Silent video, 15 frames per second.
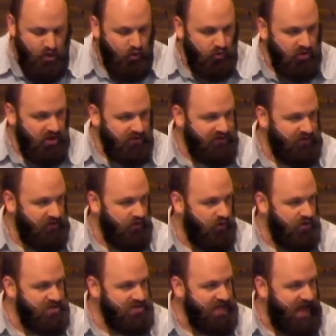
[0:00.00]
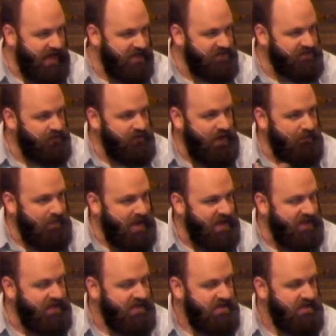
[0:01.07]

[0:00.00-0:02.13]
or else they're going to die. And so they make